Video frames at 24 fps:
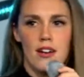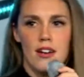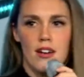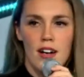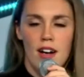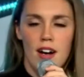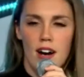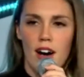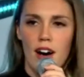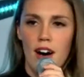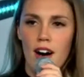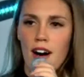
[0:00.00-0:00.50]

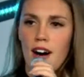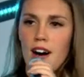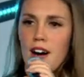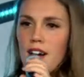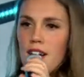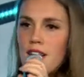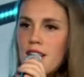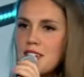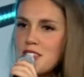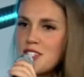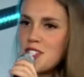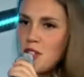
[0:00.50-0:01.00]
Oh,
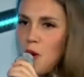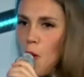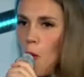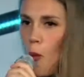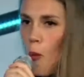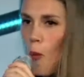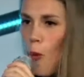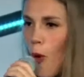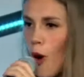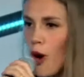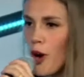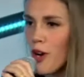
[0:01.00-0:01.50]
it's the
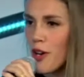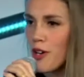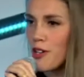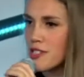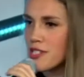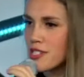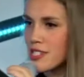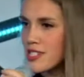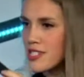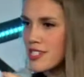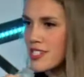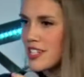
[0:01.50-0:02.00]

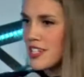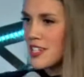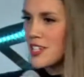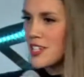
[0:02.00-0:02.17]
worst.